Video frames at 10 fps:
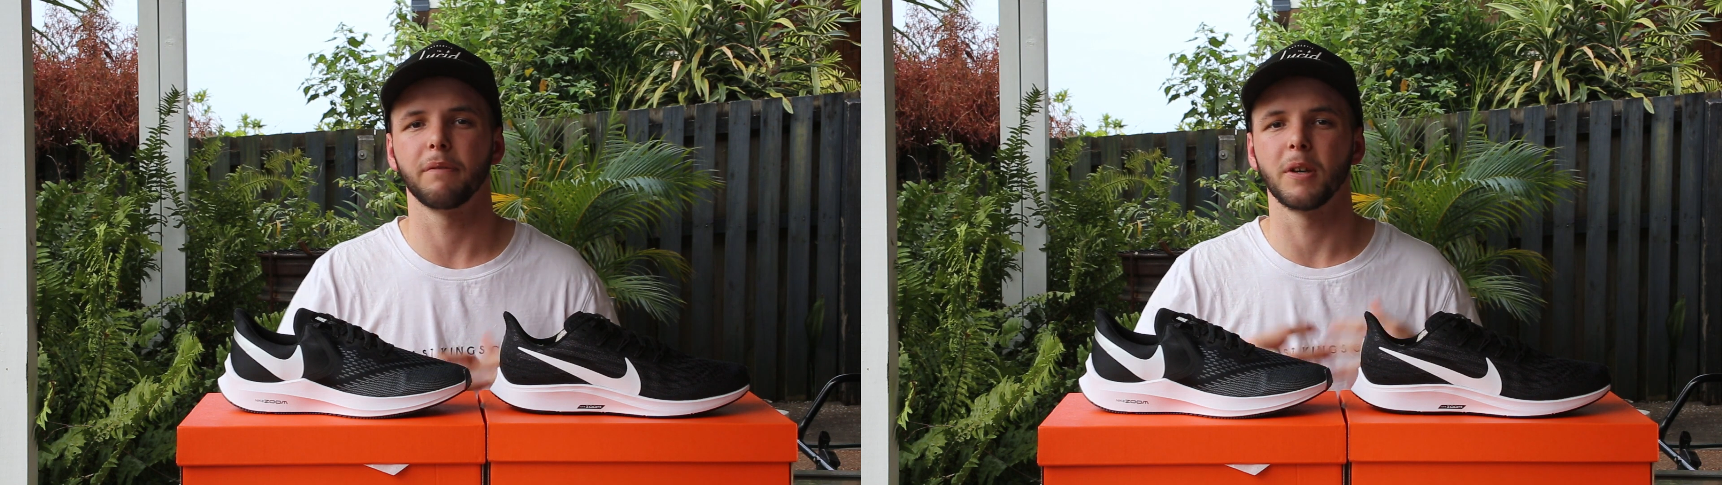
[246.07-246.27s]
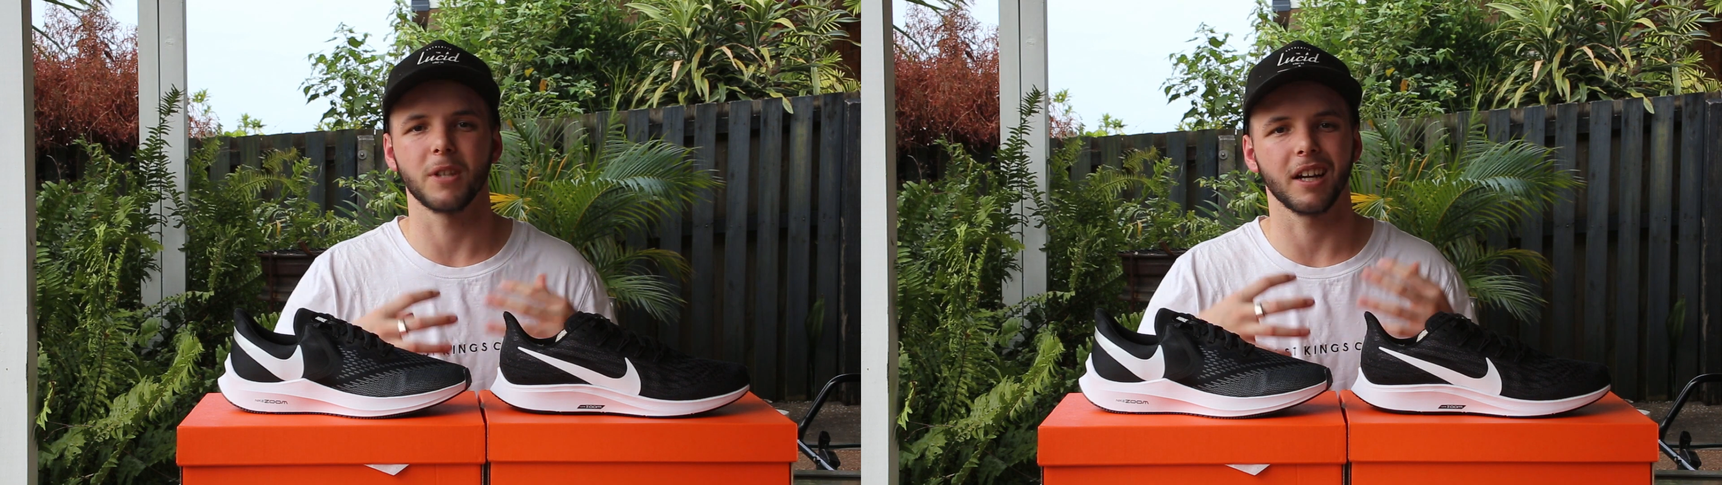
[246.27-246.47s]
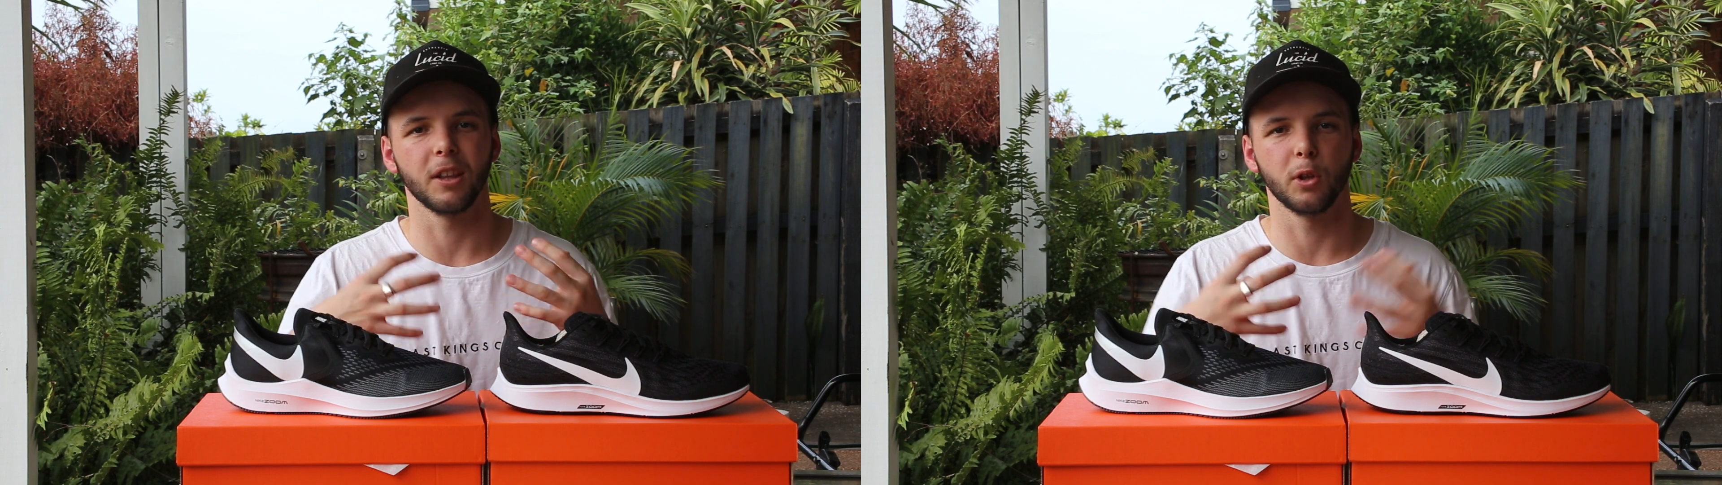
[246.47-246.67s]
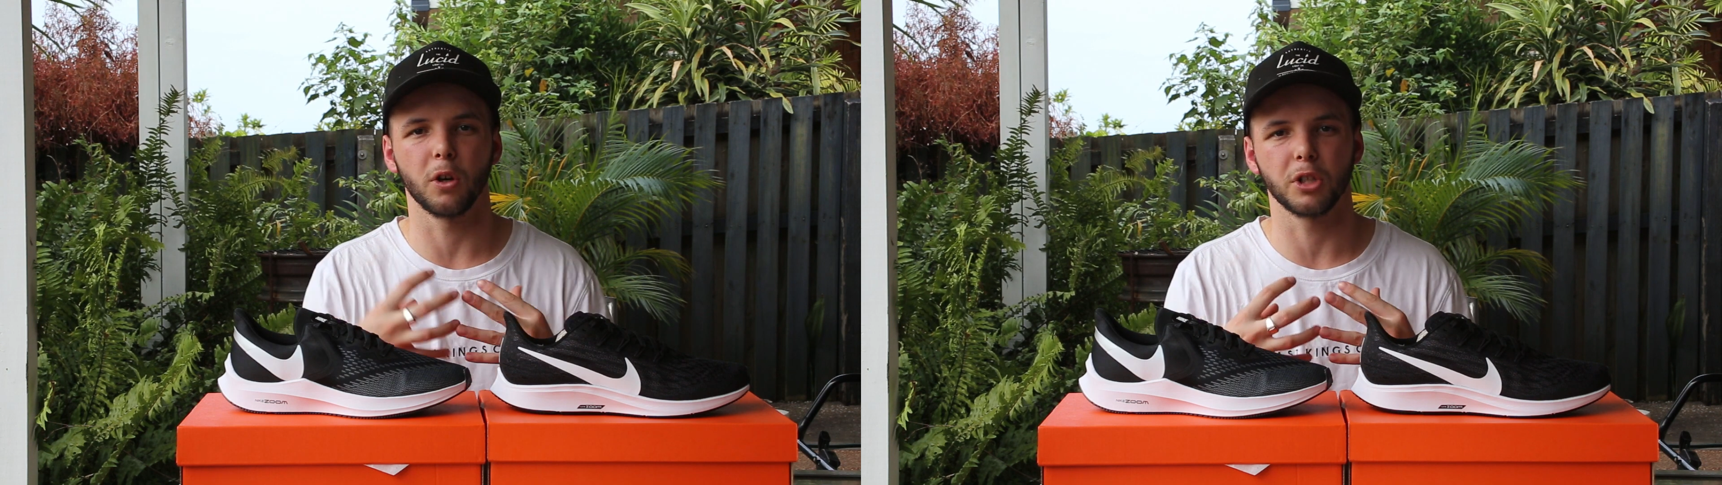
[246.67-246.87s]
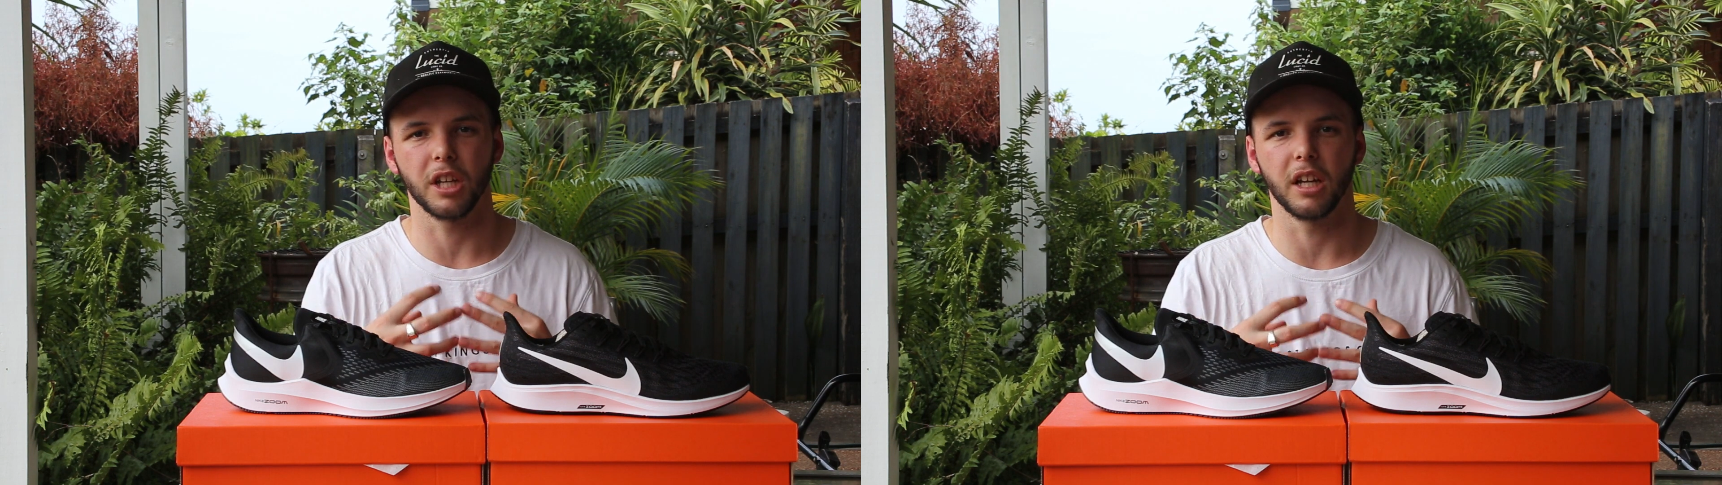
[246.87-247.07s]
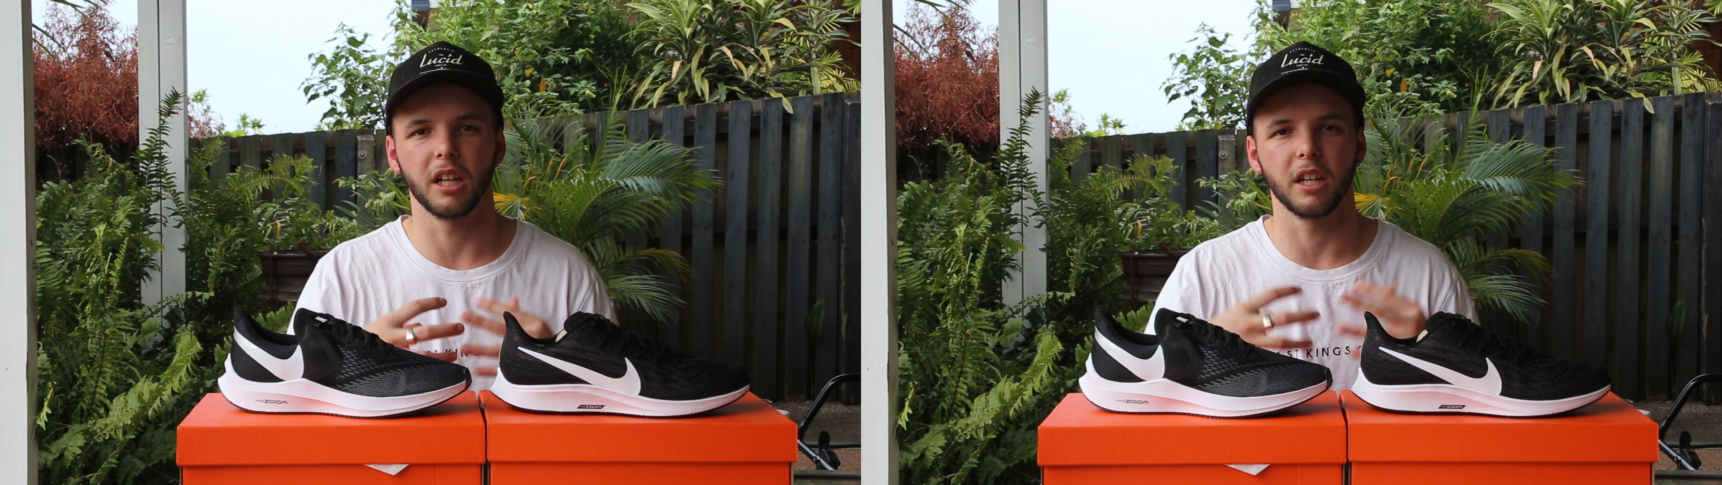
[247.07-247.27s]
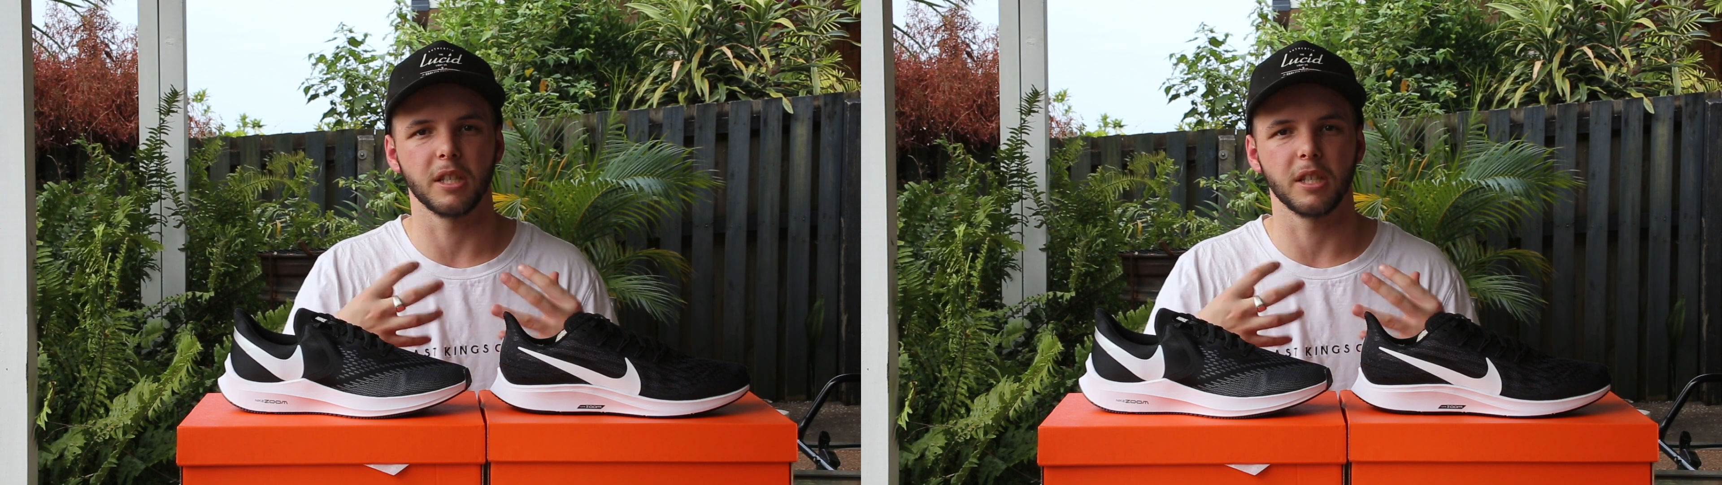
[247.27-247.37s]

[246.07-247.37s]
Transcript: Feels like it locks you in.